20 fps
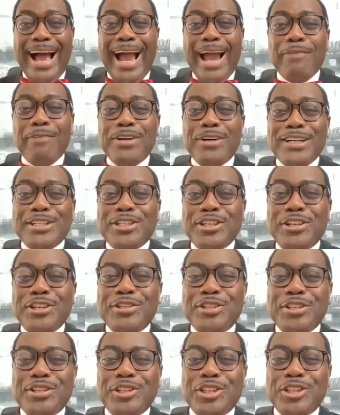I want you
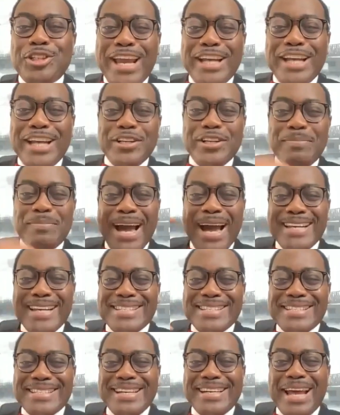to change your
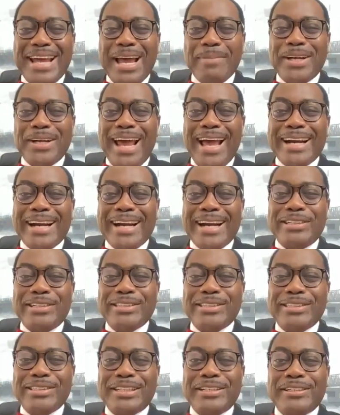mindset about
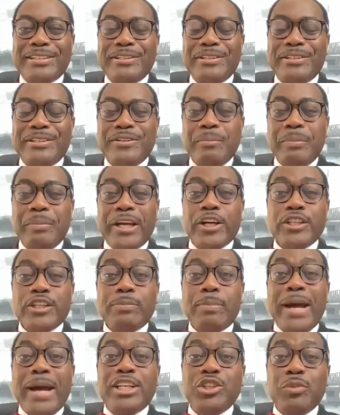agriculture, because
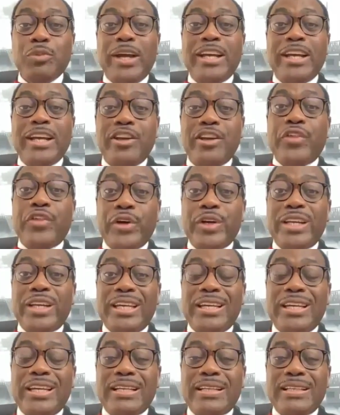by
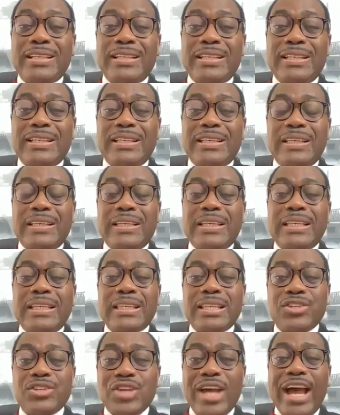2030,
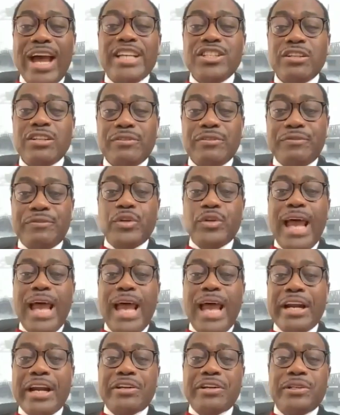the size of the food and
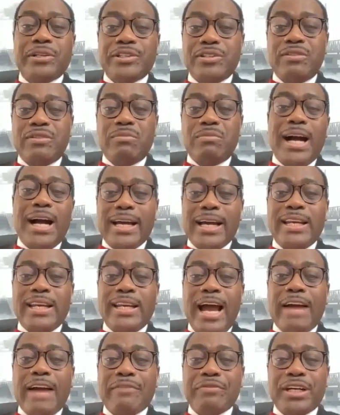agricultural market in
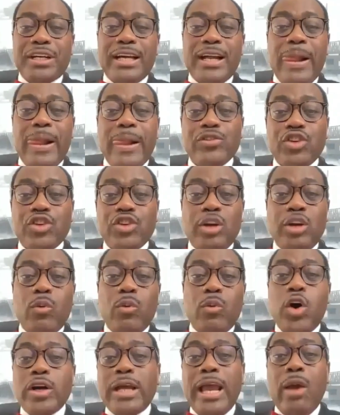Africa is going to be
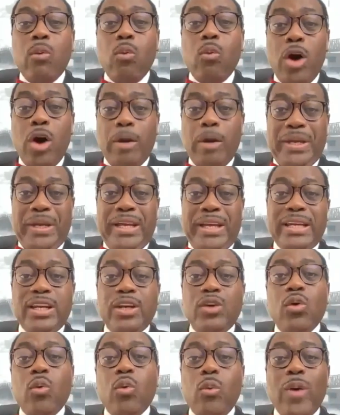worth a
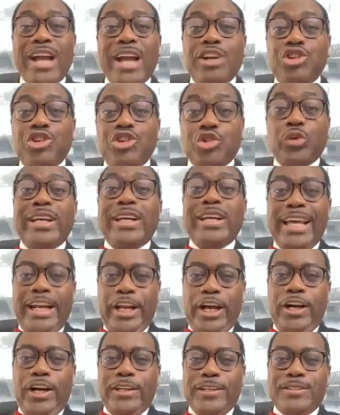whopping $1 trillion.